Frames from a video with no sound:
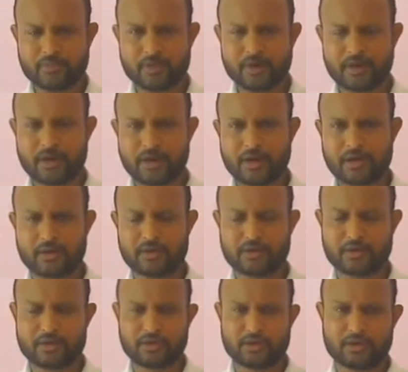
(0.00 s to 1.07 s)

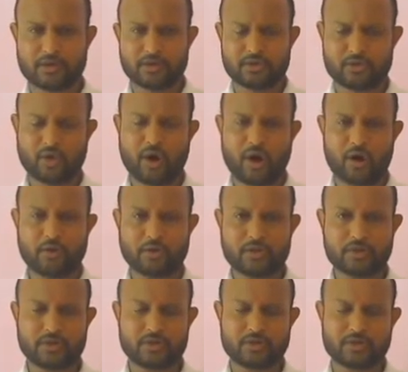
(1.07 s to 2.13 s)
throw out
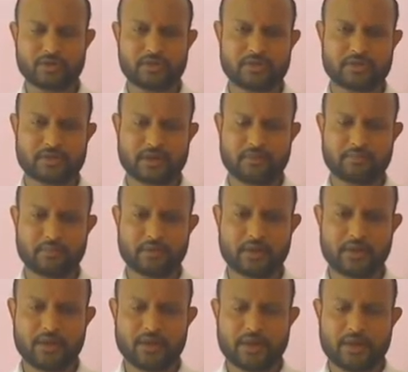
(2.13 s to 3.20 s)
some
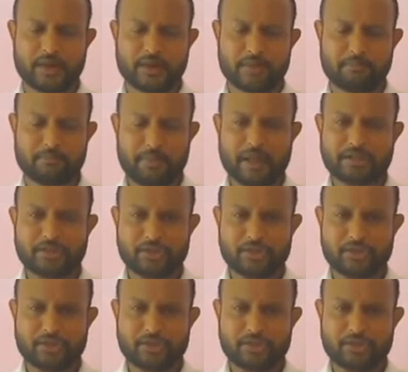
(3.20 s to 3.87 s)
plant